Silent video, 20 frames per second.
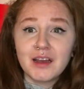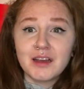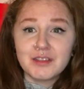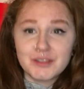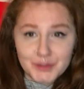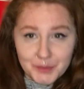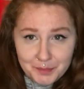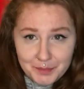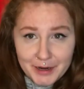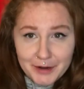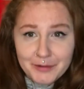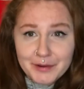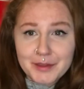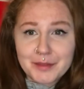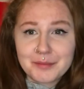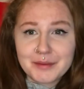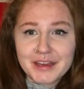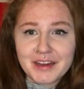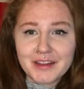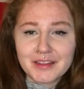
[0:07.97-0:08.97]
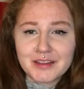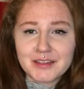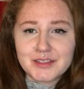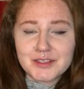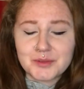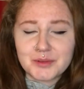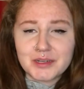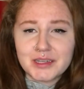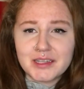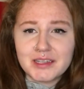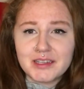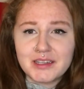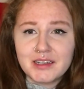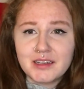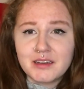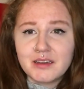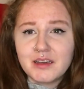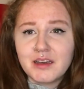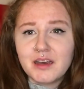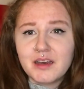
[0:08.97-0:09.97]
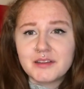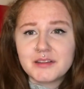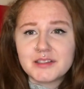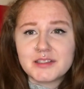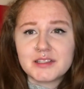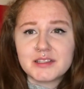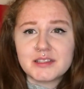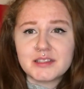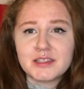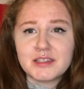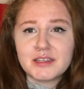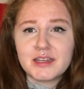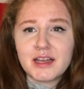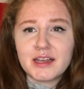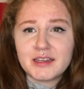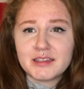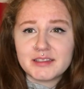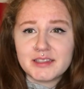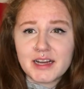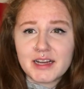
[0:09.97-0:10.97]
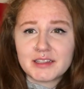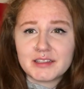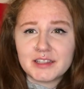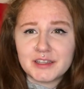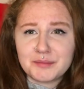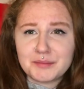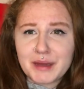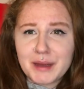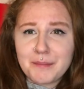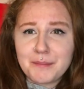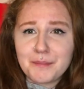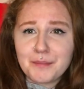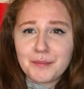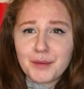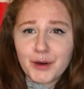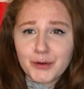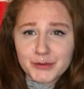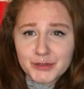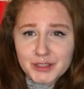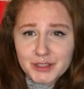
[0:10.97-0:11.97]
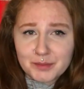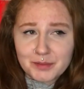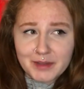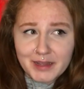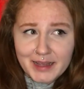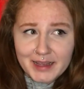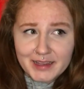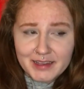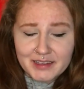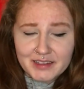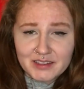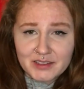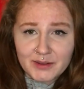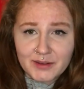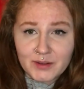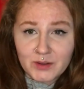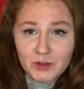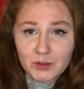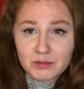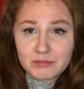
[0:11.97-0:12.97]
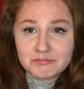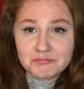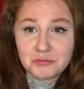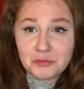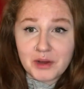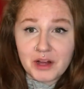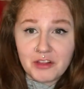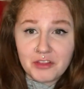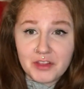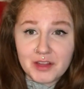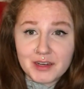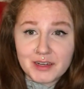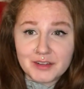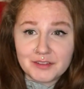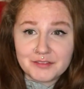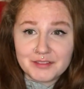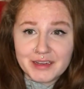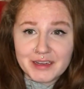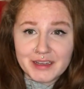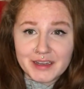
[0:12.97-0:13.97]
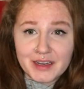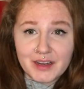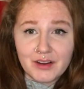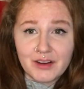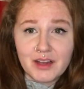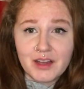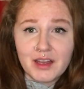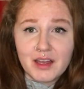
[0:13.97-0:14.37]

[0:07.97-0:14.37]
So bear with me on this one. This isn't exactly my most planned or well thought out video.